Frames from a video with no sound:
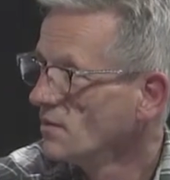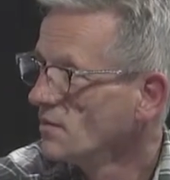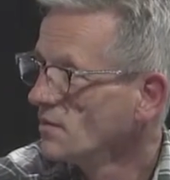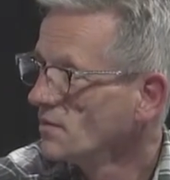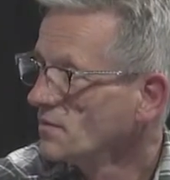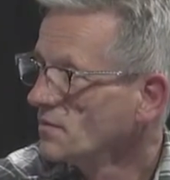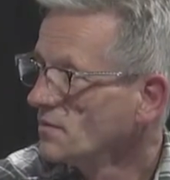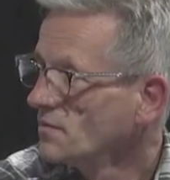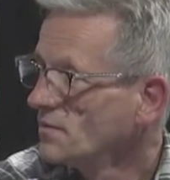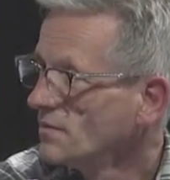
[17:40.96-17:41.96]

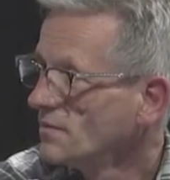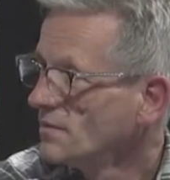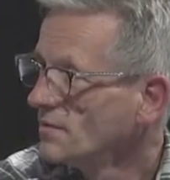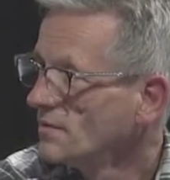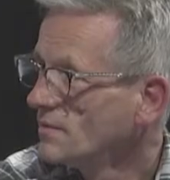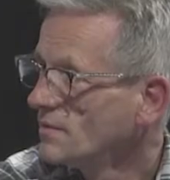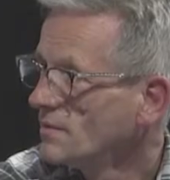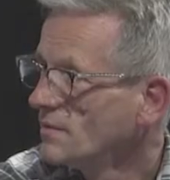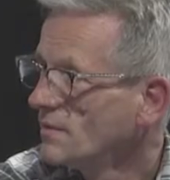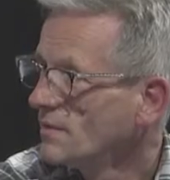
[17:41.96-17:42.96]
(silent)